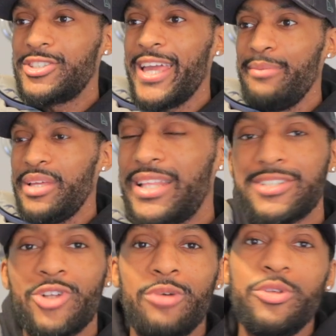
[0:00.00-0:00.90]
Do you get me?
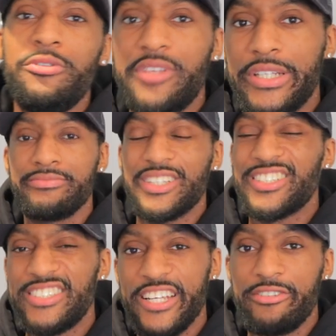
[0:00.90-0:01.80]
That's not a movie. That's
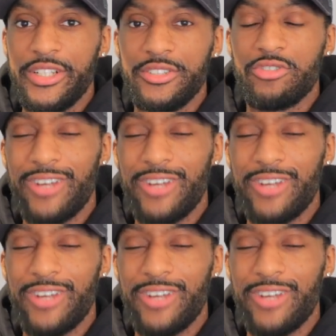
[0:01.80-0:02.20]
a series.